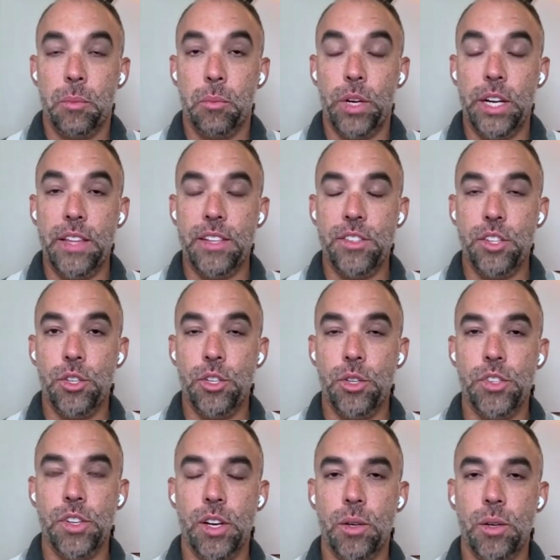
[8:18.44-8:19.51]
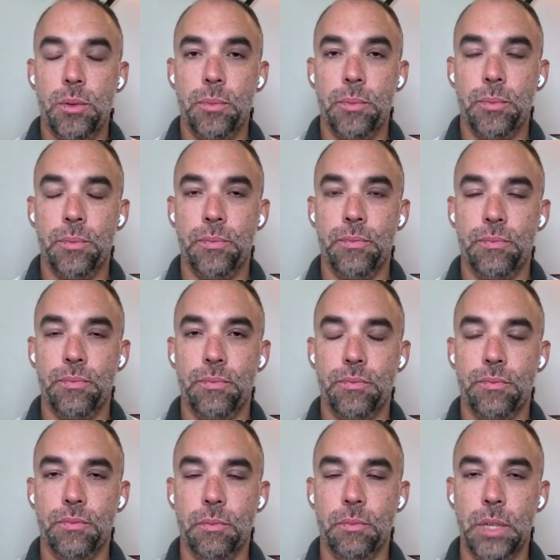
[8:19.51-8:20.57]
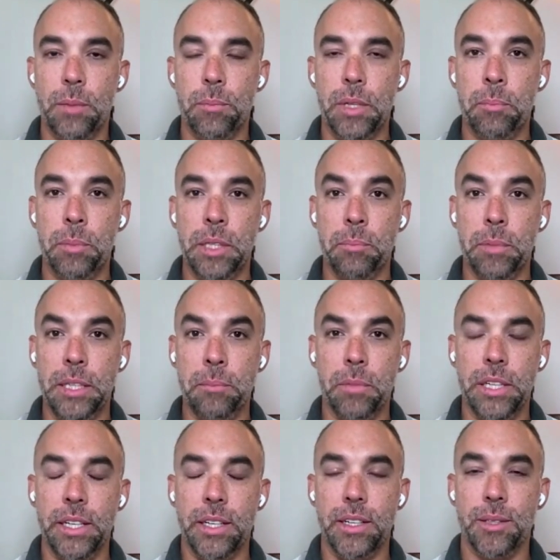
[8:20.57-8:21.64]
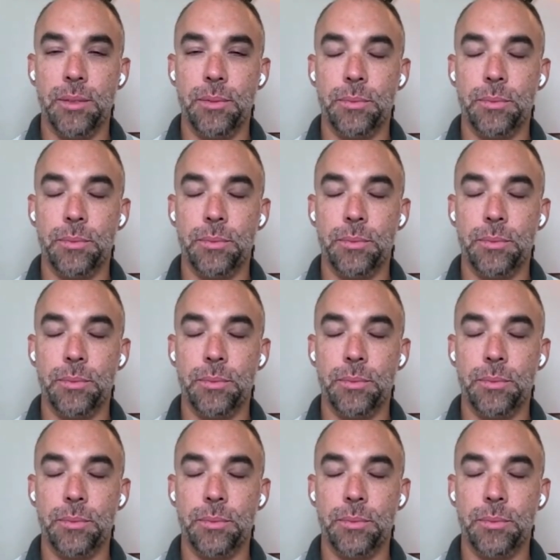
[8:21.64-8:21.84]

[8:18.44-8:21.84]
Breathe as you do so. Blink, blink, blink, blink, blink.